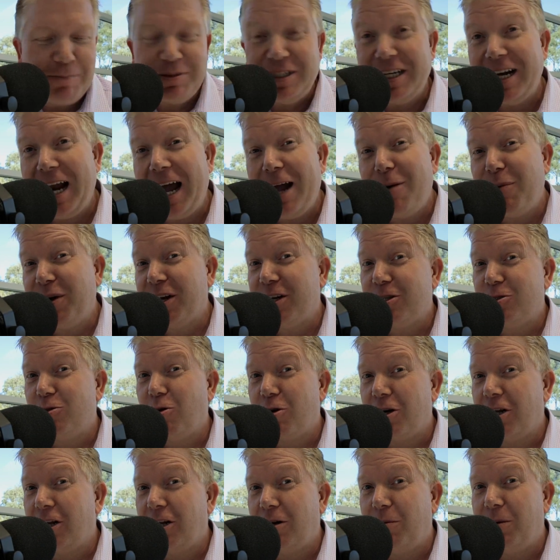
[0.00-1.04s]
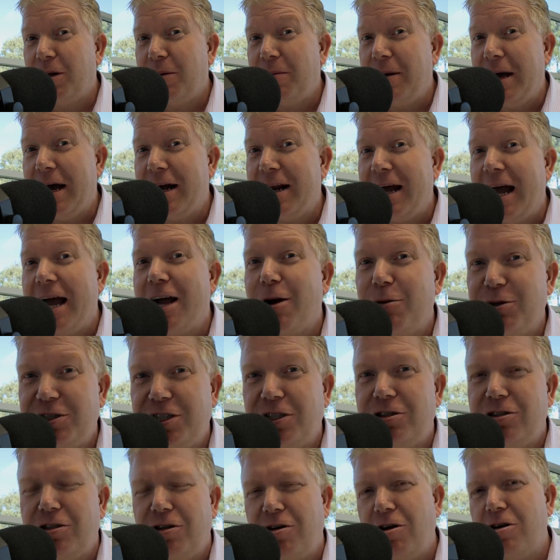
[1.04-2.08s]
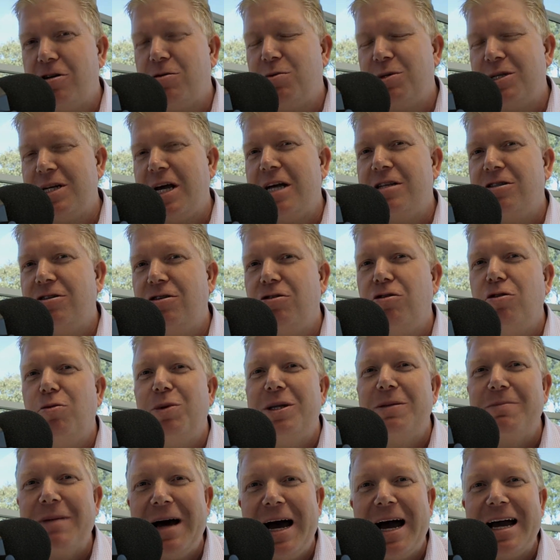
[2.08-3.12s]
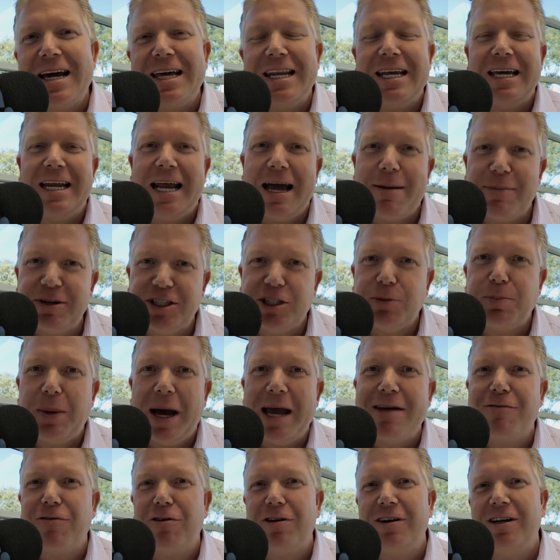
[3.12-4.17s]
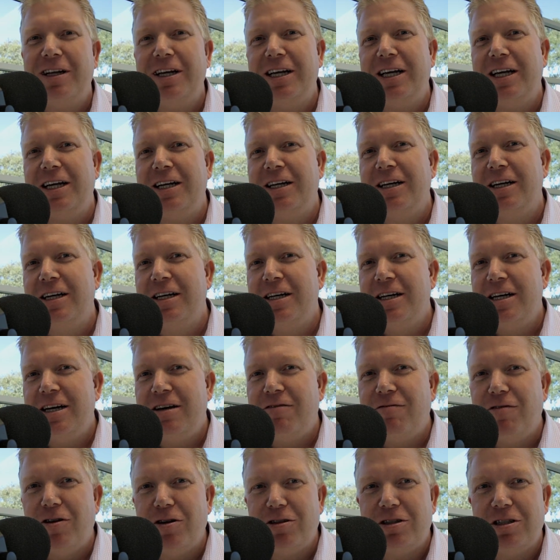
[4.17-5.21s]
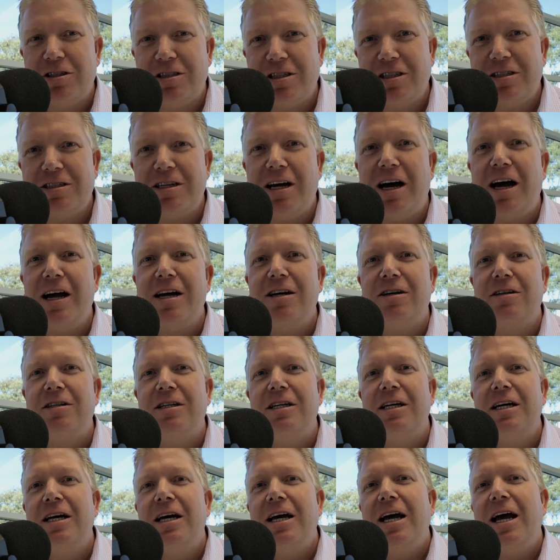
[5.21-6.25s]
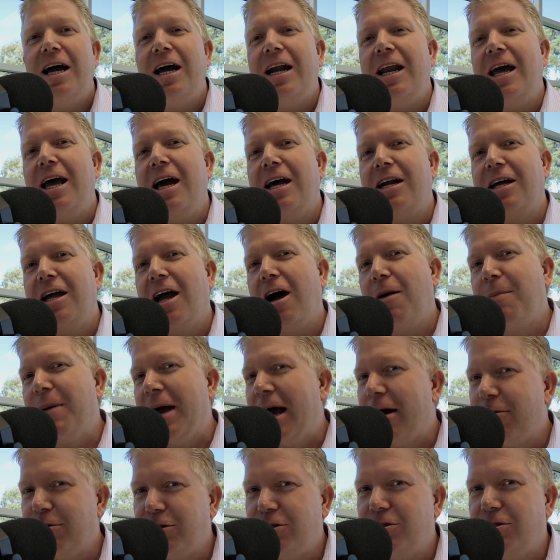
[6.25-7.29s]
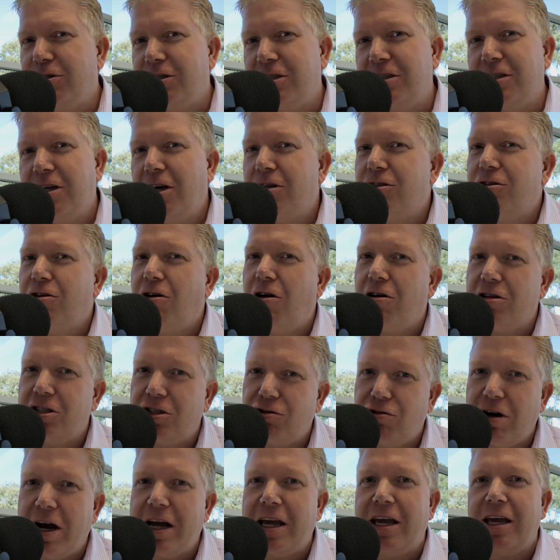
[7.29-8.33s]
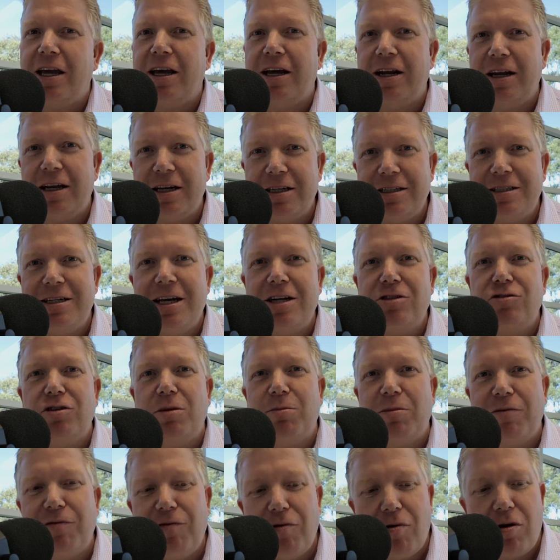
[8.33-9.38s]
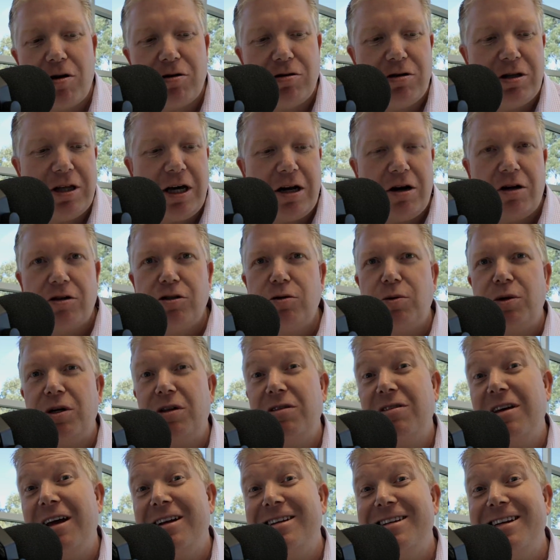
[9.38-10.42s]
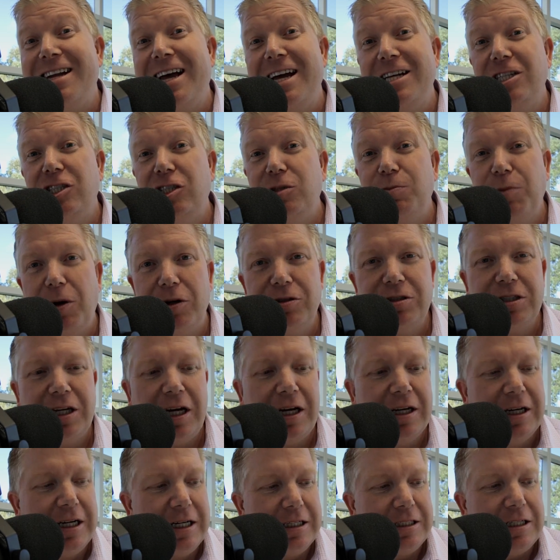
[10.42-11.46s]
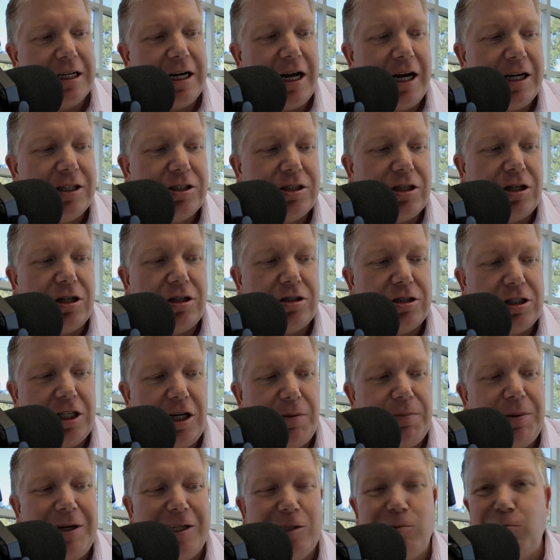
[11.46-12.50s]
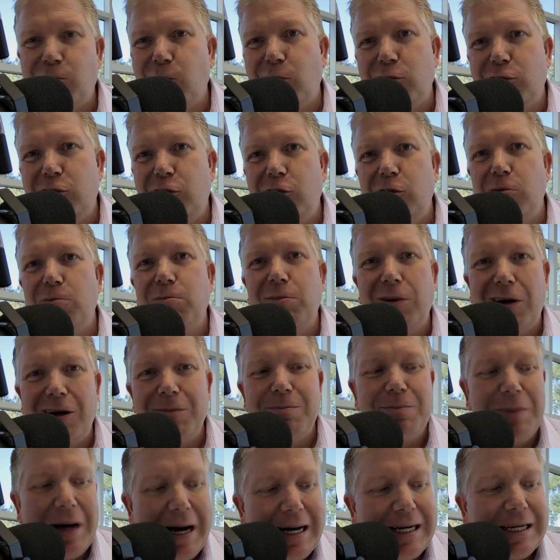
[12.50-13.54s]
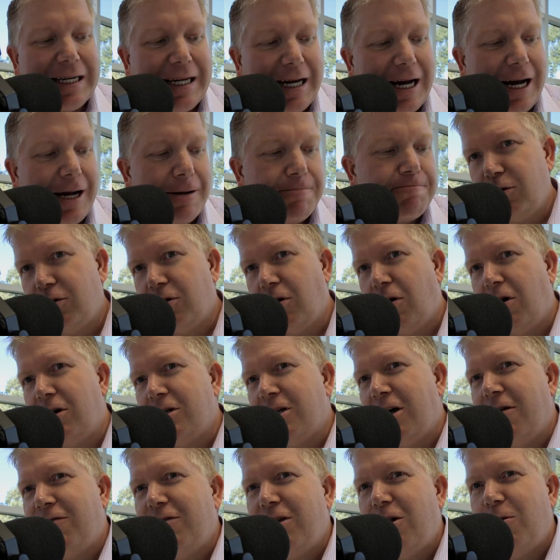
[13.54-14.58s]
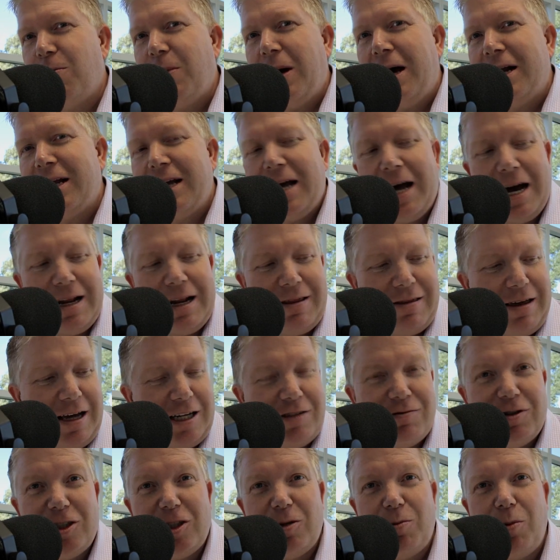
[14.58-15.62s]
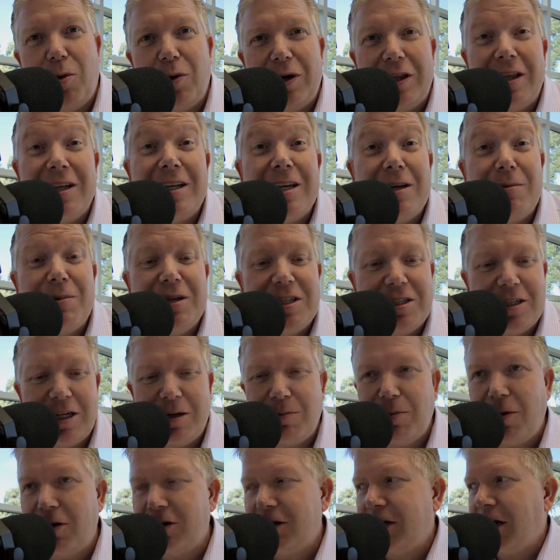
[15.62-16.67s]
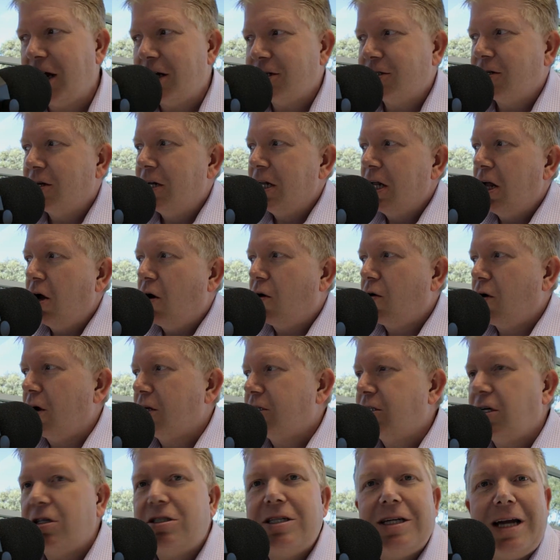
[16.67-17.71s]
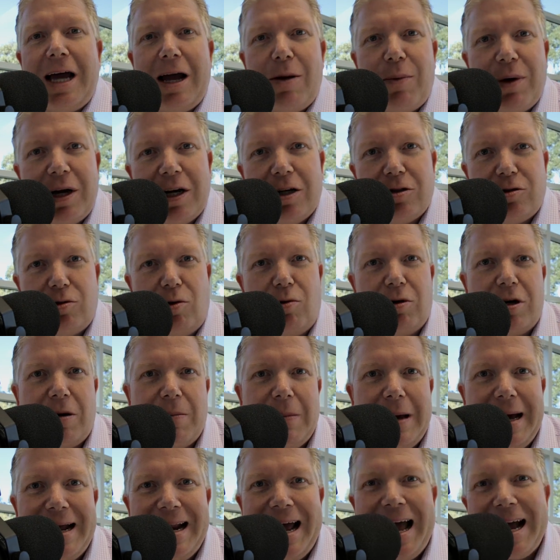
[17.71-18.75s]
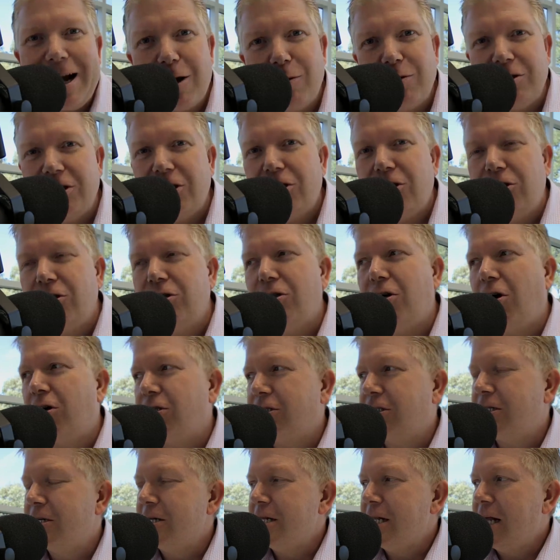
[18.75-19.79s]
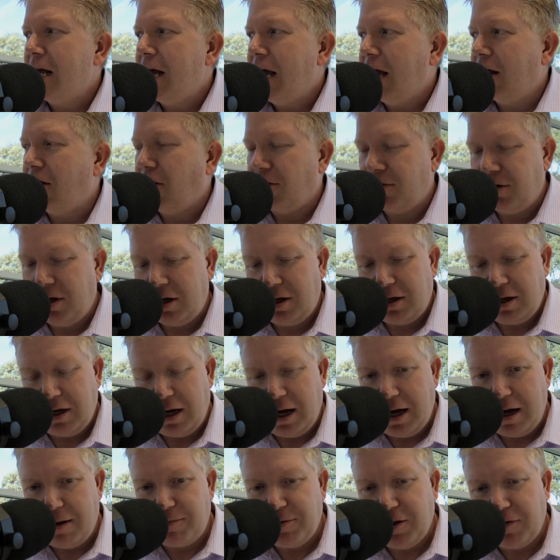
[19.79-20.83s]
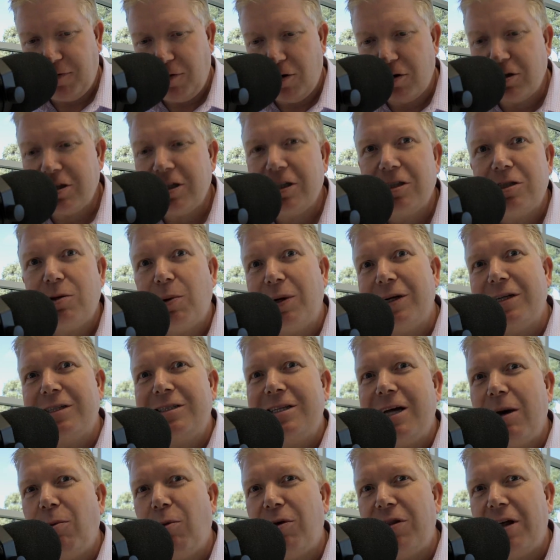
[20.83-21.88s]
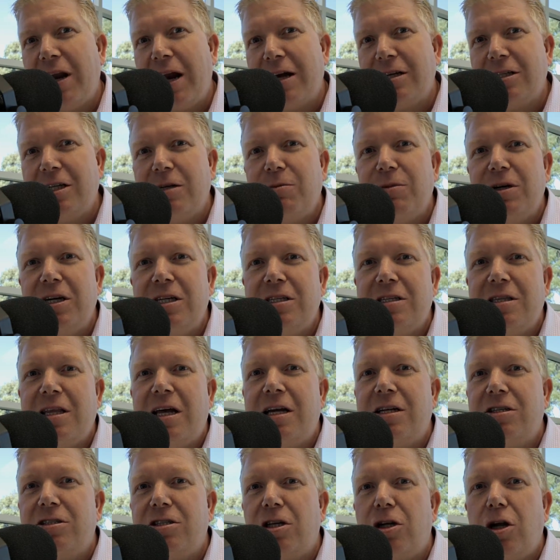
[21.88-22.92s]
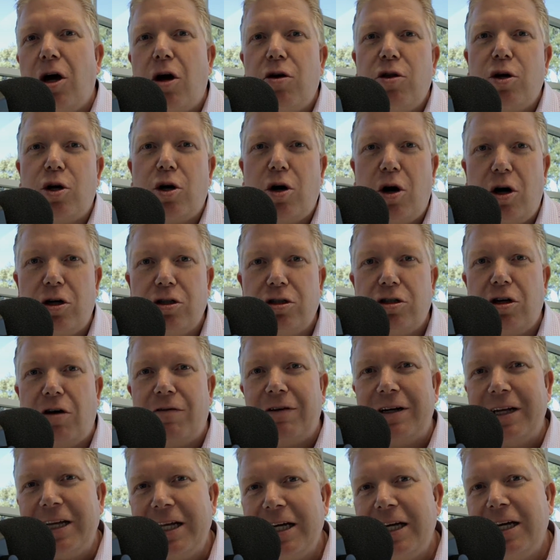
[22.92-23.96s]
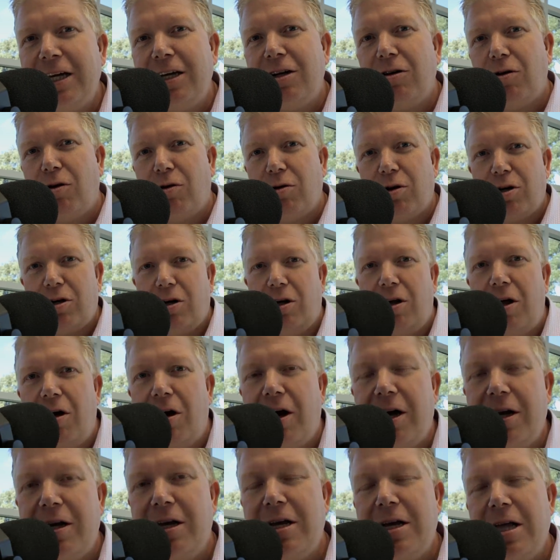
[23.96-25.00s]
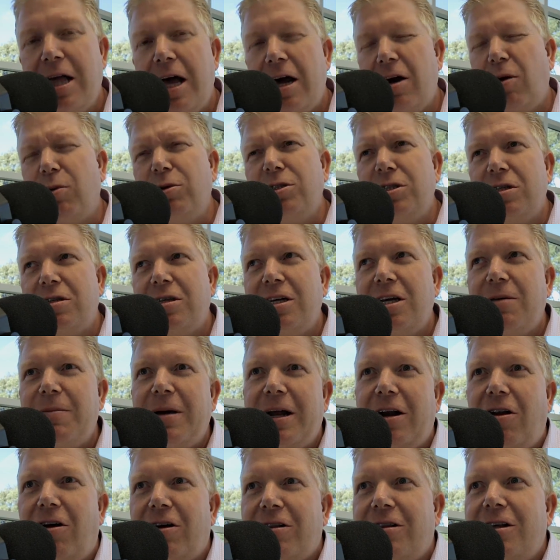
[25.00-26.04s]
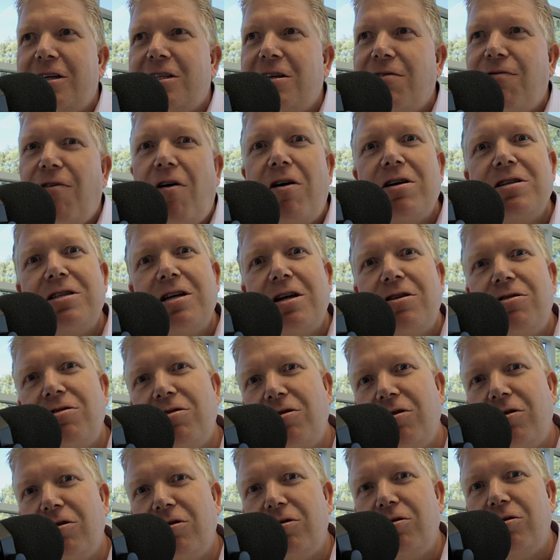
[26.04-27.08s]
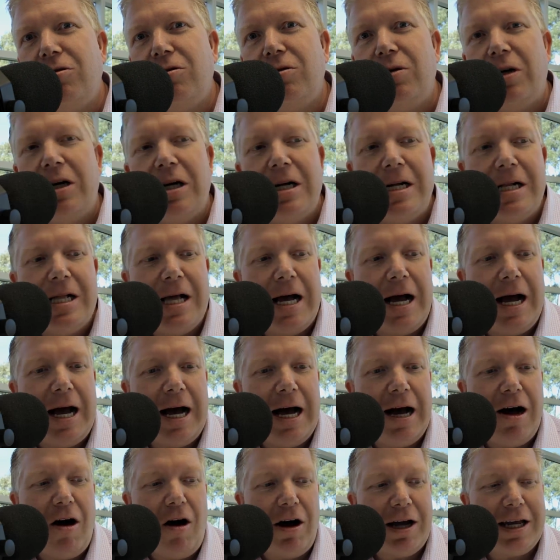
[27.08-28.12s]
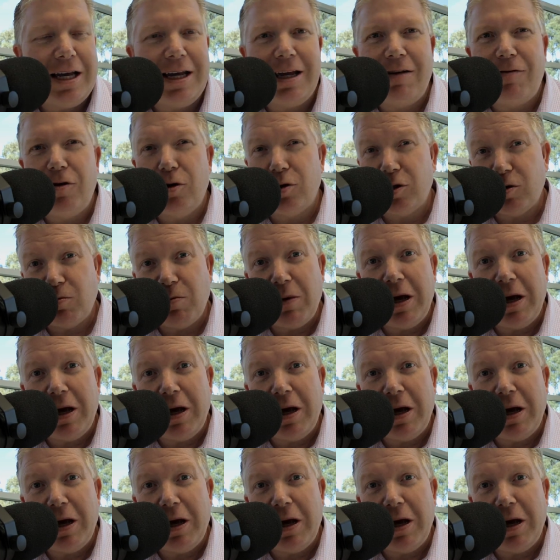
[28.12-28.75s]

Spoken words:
Today we're going to talk a little bit about acquisition costs, which has to do with marketing and how much you pay for a lead versus a sale, and how to go about reducing those costs, tracking it, etc. Before I do that, I do want to thank today's sponsor. Today's tip is brought to you by Bartercard. Good guys over there at Bartercard. Thanks for supporting the DBT podcast. All right, so today we're going to talk about acquisition costs. And I think the first thing is to understand what that actually means, and that is to know the cost of a lead or a client. And I want you to think about it like this. If I said to you, I could give you as